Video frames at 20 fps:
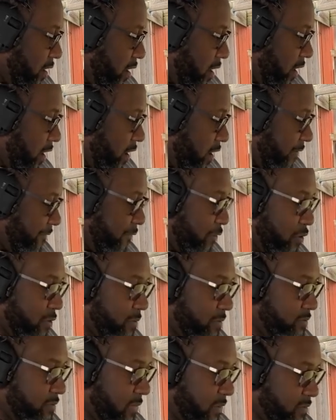not full
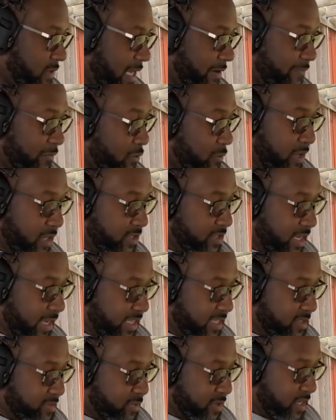metal
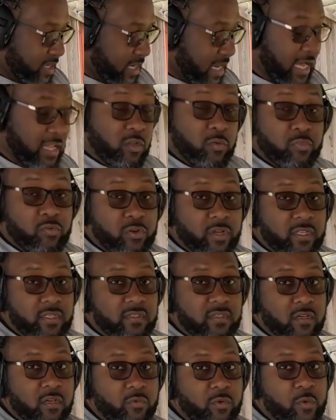jackets, but hollow points.
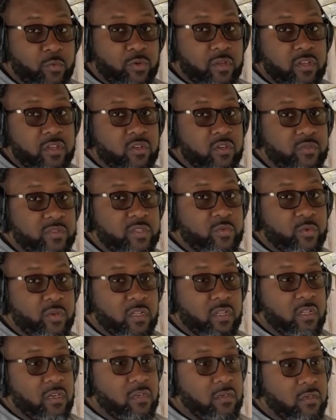So what we'll do is we'll
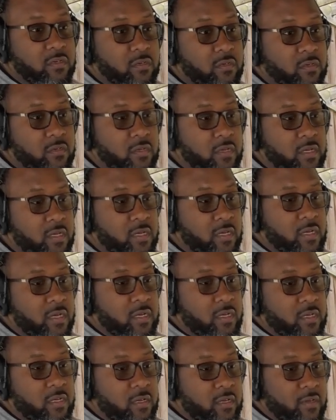load
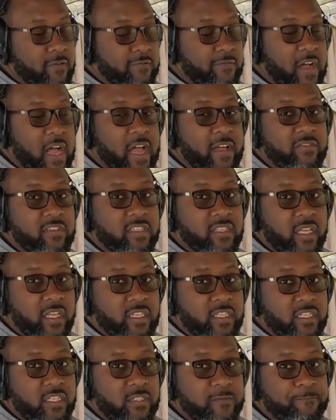5 of
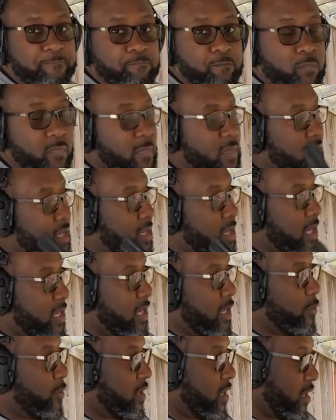each, and
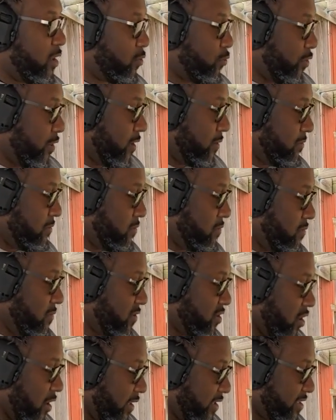then we'll let it rip.
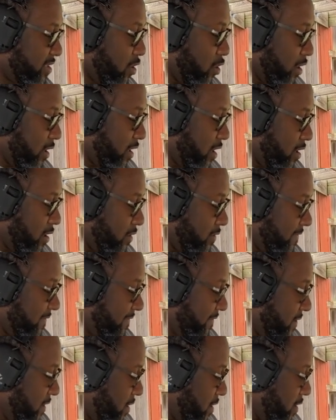So I'll start off
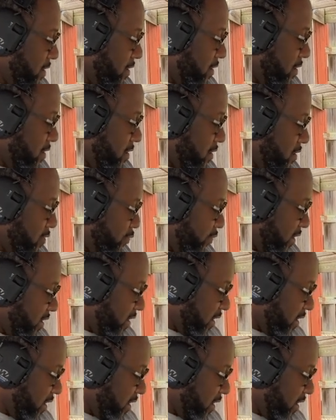with